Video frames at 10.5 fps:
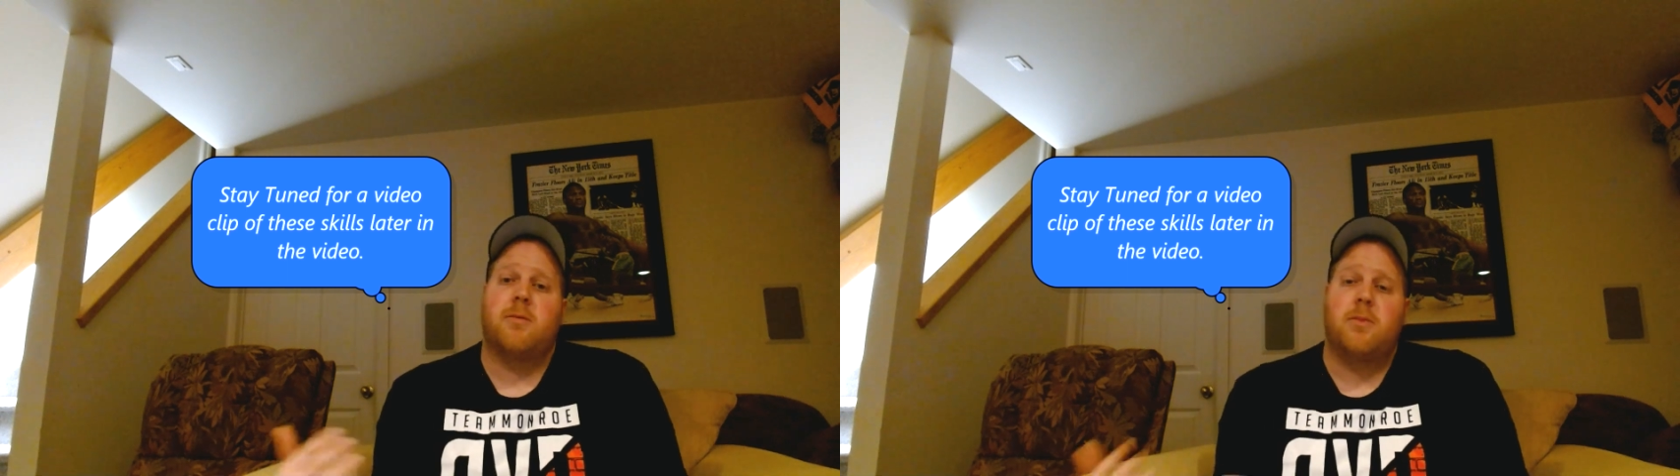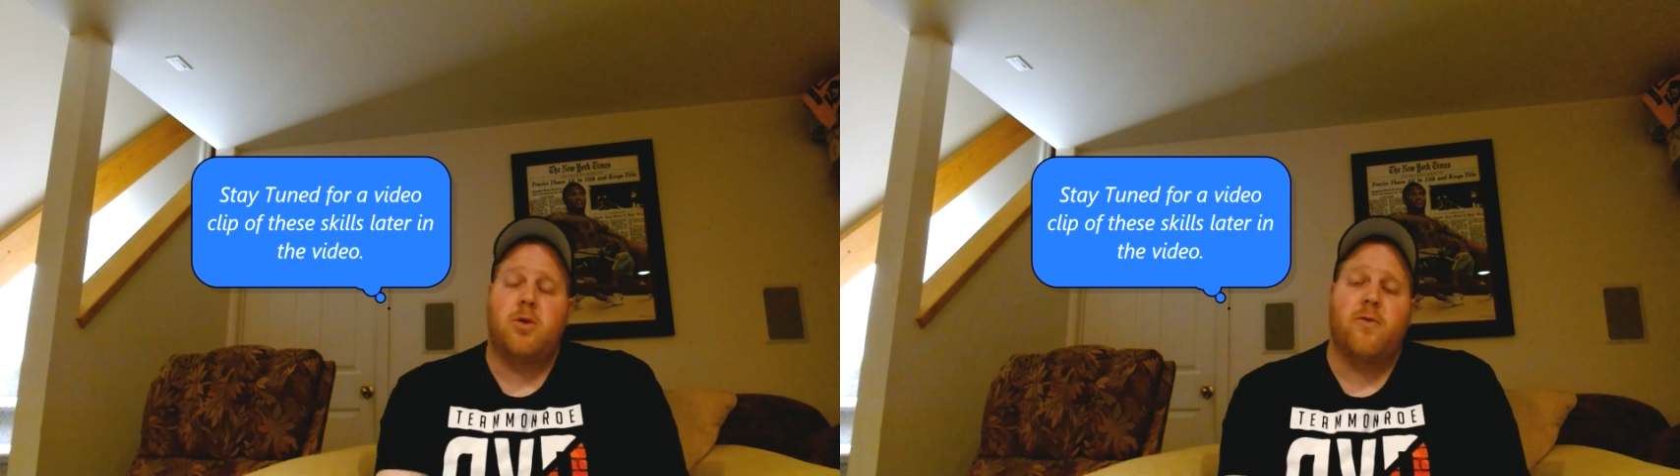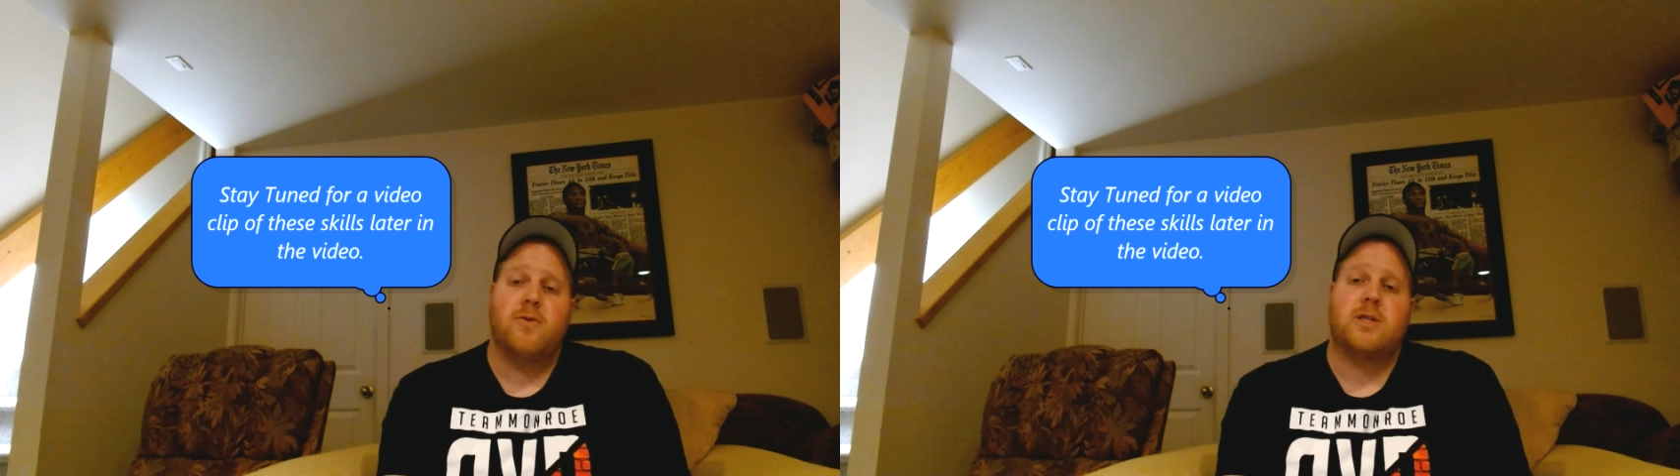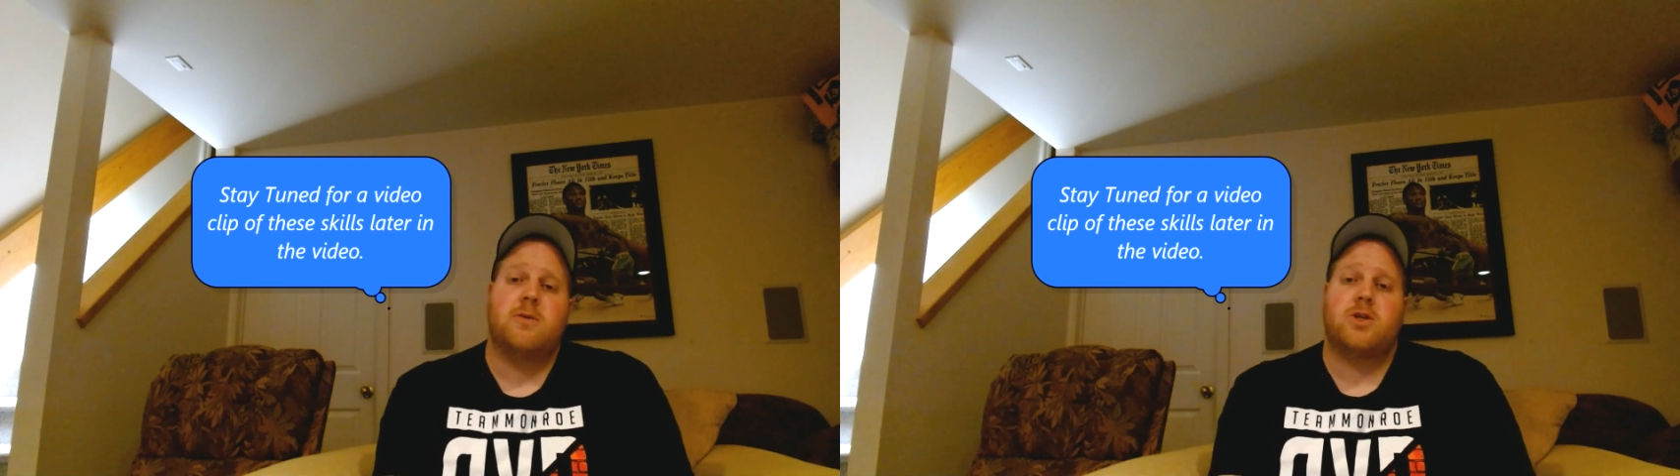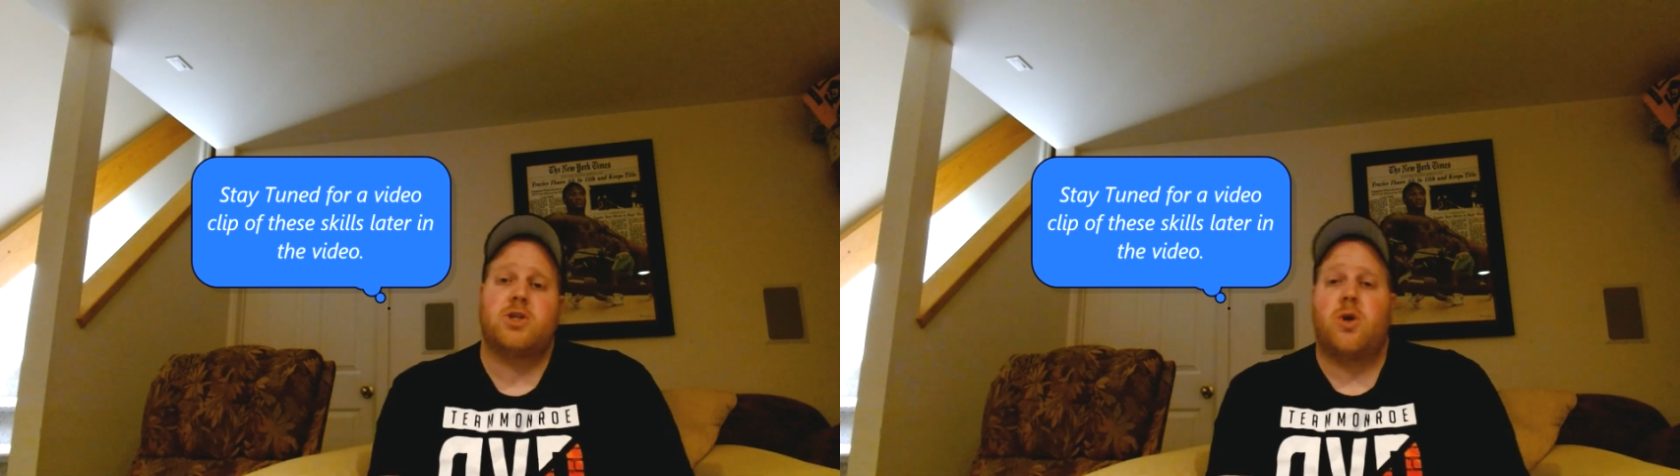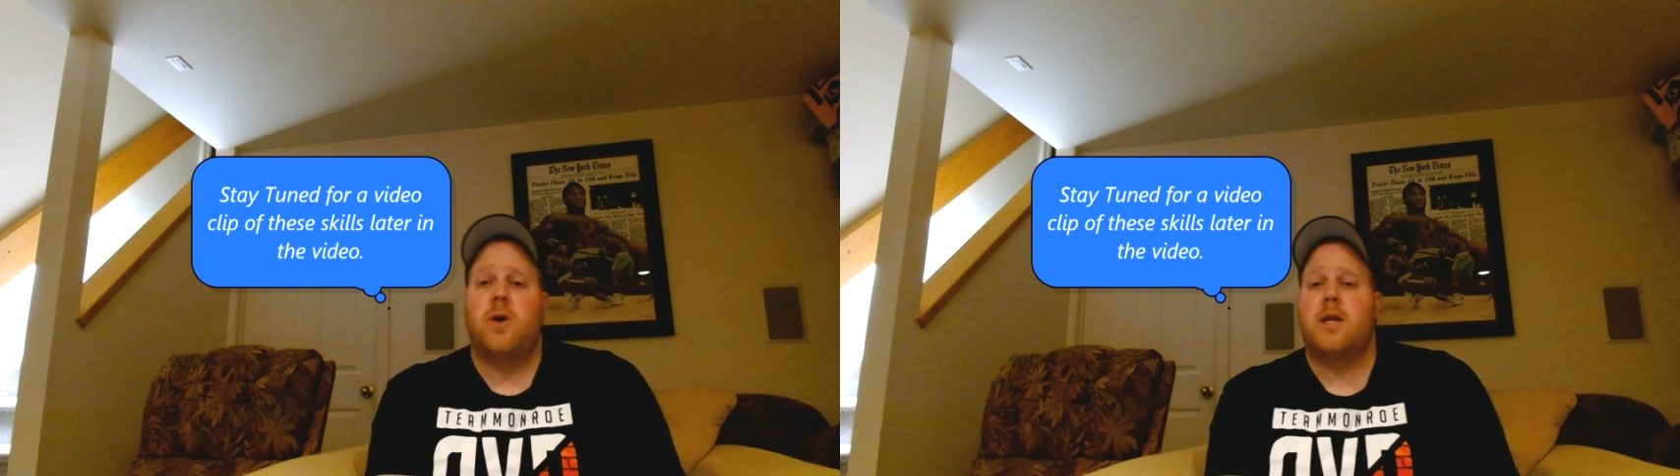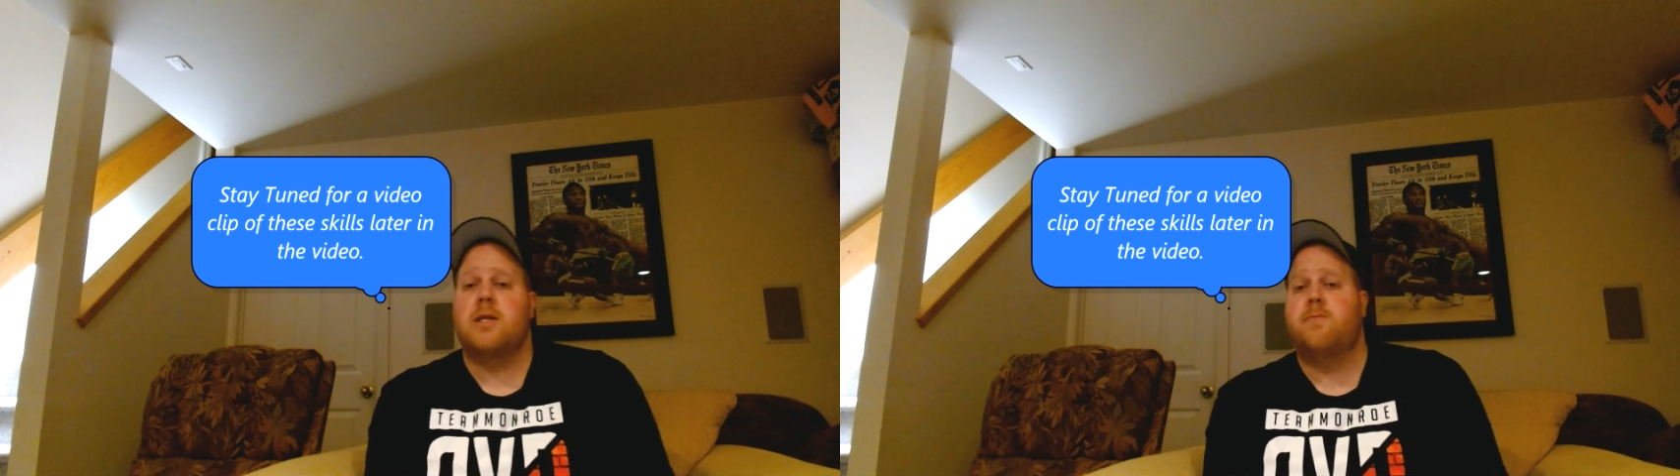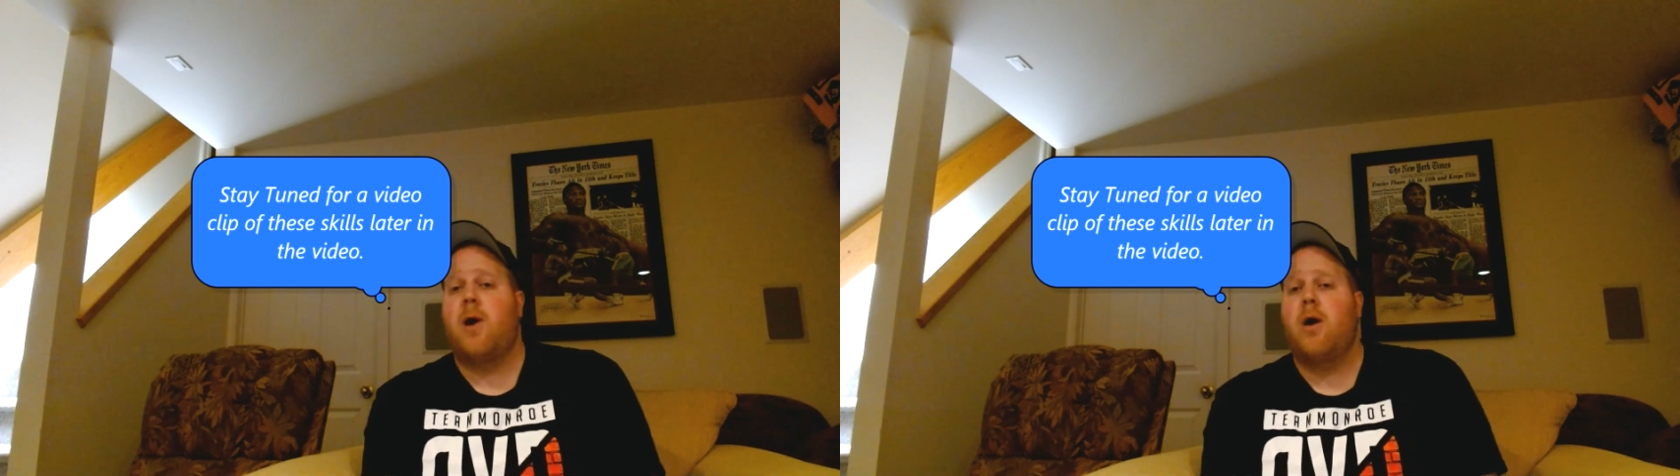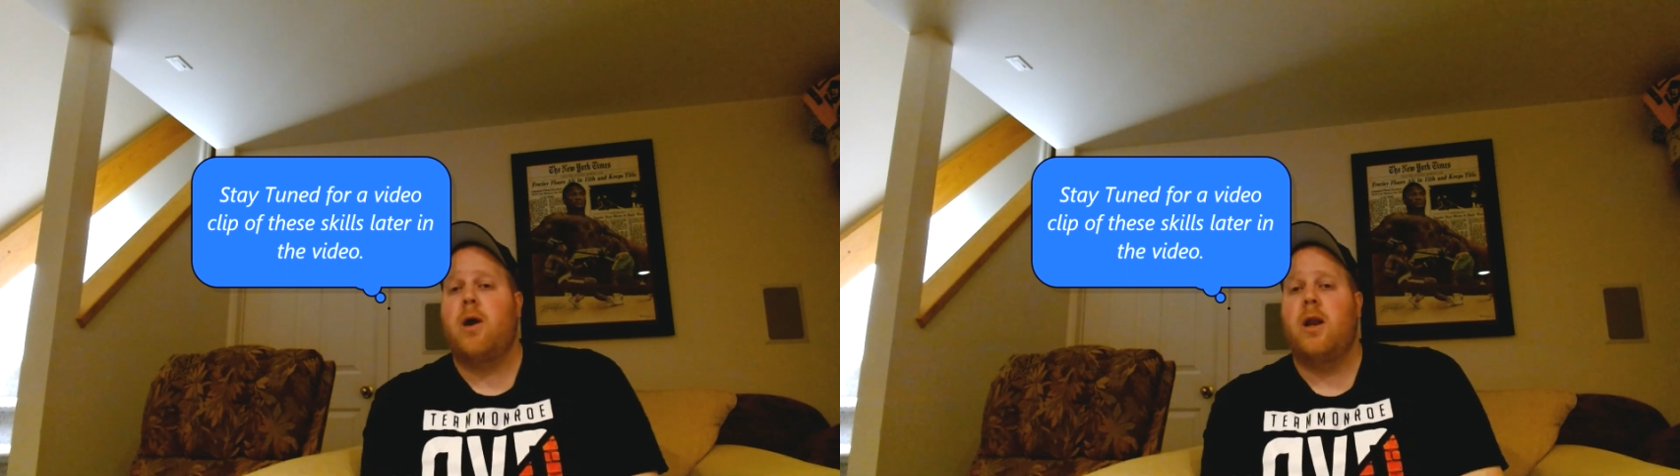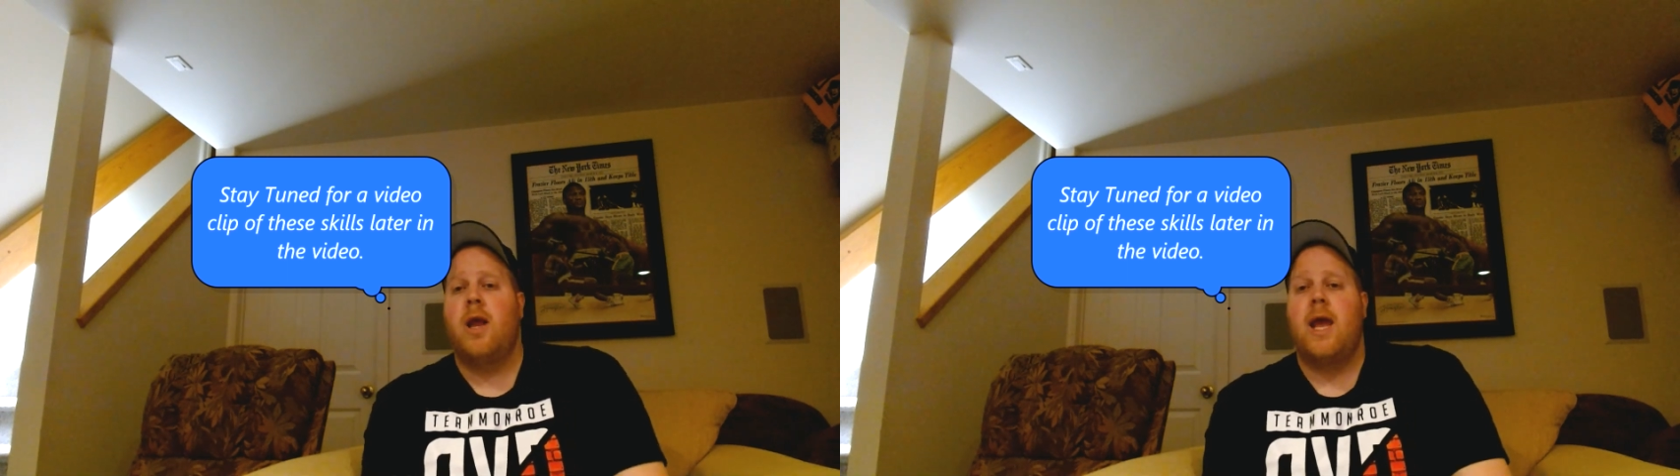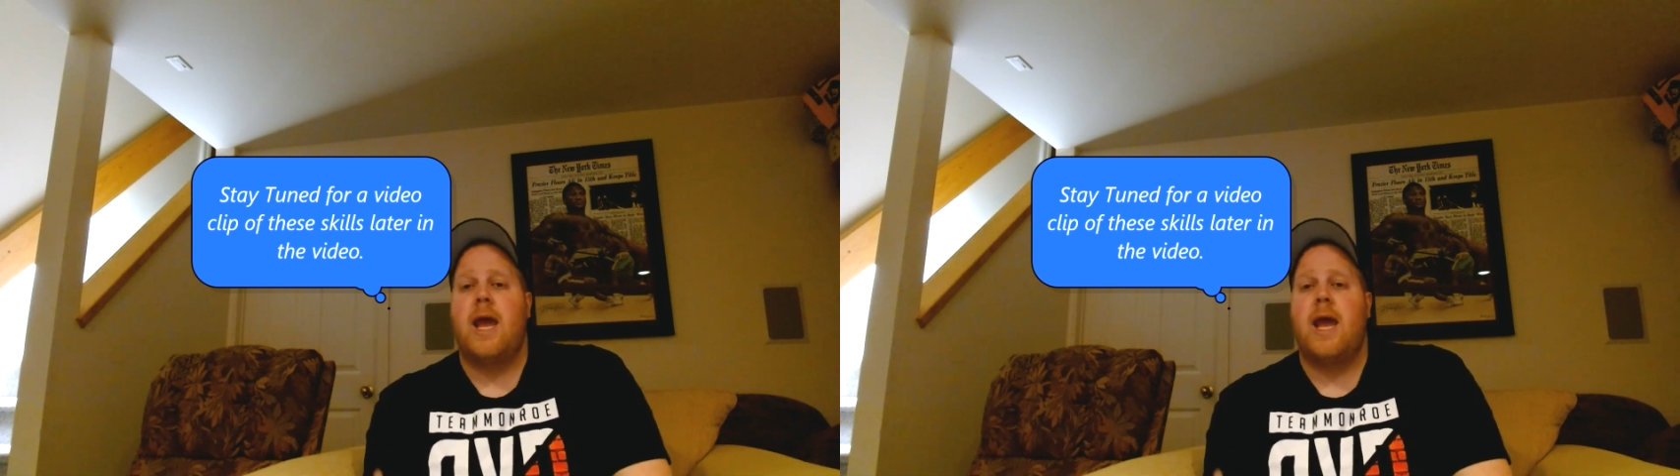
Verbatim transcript: maneuvers he was showing in sparring,